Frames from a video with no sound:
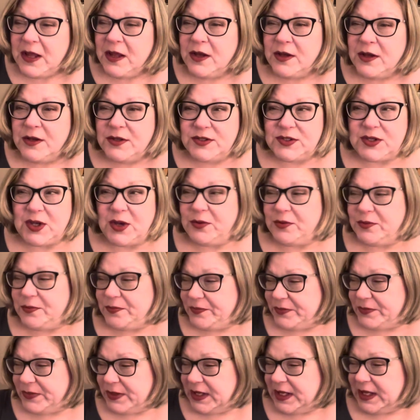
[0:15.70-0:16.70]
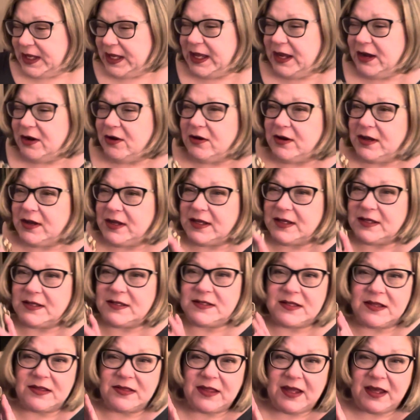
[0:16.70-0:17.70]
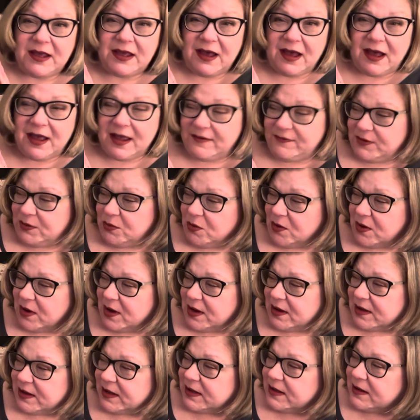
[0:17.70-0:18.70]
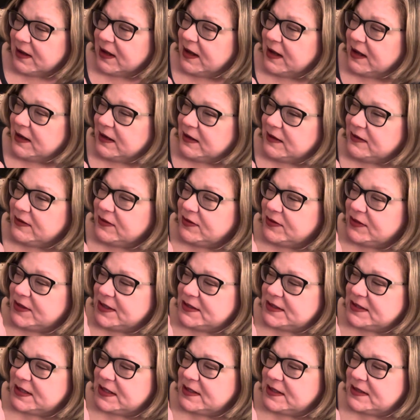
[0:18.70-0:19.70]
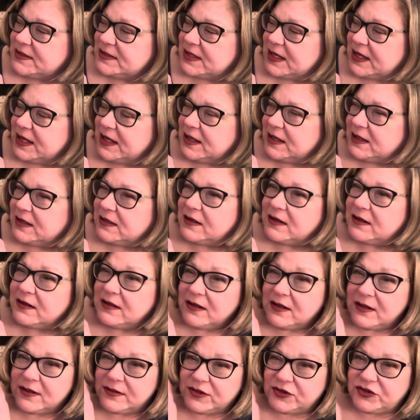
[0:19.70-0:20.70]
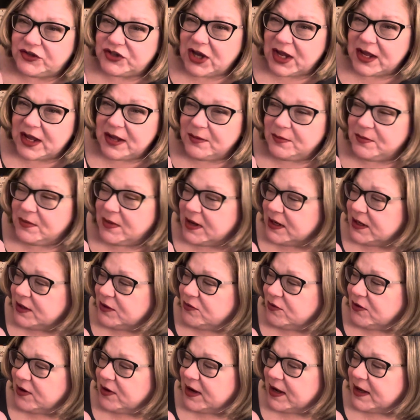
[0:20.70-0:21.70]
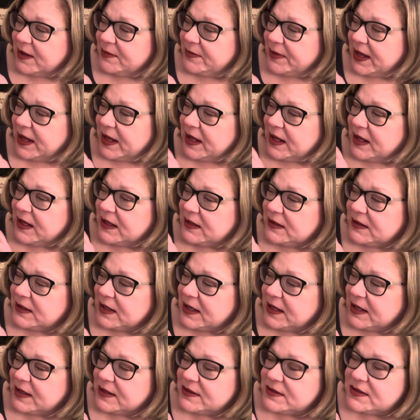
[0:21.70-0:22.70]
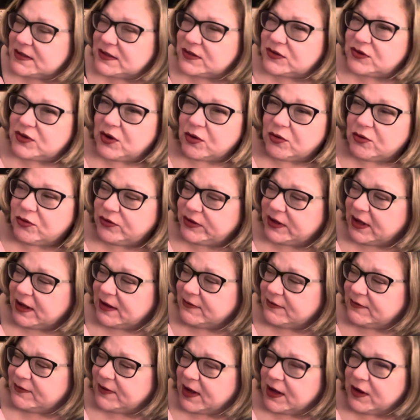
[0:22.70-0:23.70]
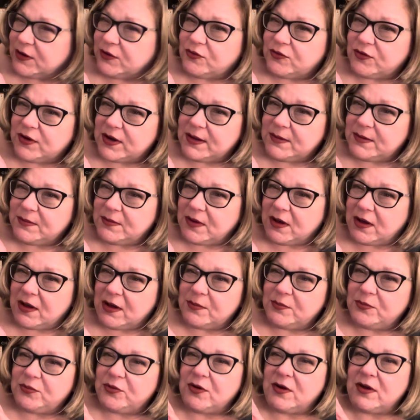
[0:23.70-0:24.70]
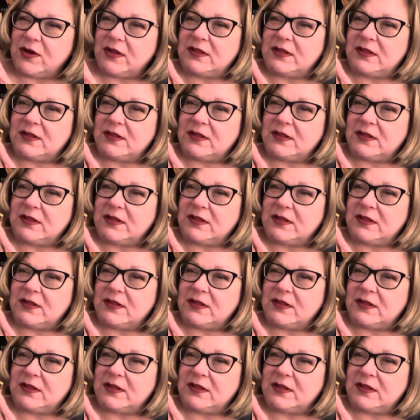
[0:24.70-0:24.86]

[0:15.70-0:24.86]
So here is the ivywoc, and this is in the giant monogram, and it's turtle dove and cream empreinte